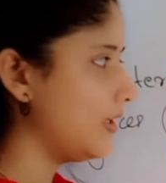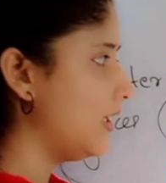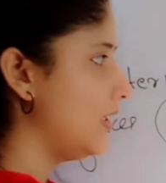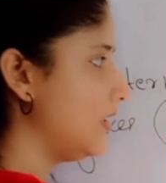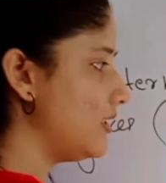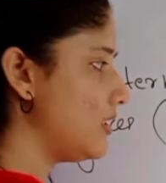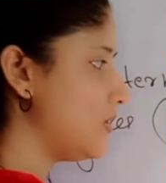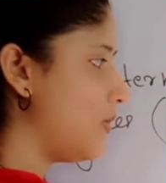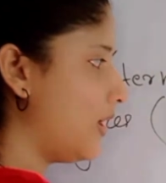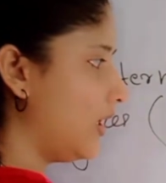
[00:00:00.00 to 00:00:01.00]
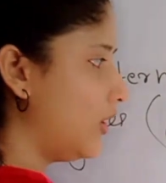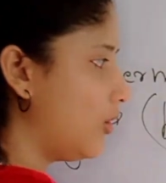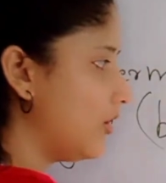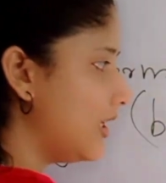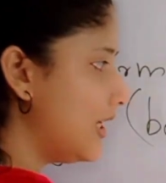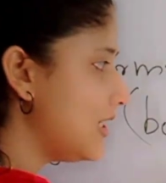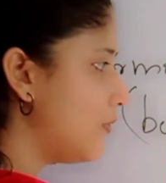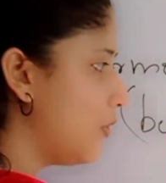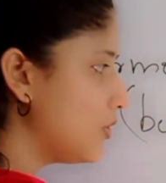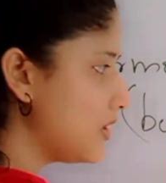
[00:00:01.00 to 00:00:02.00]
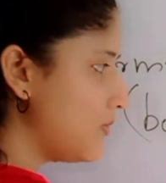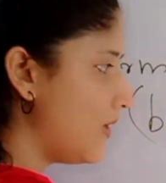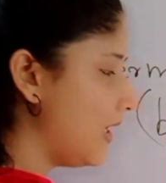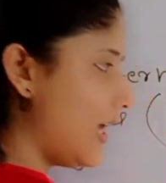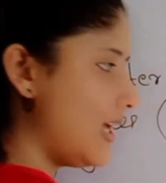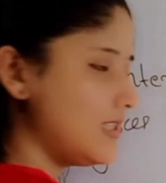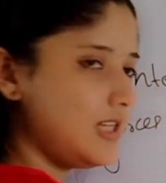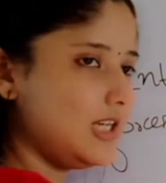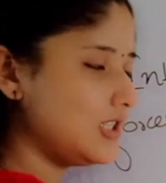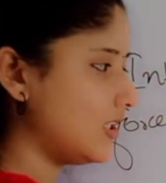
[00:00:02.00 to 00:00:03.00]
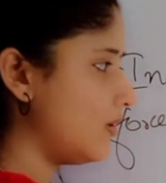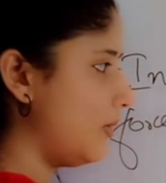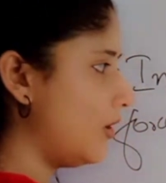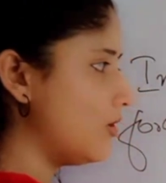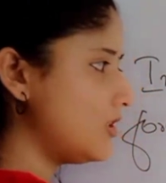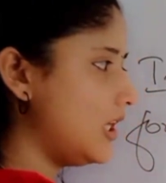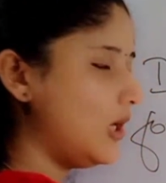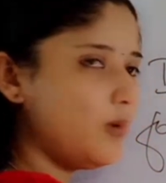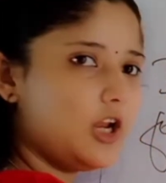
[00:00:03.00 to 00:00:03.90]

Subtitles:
this is what I told. These forces will cancel each other because equal and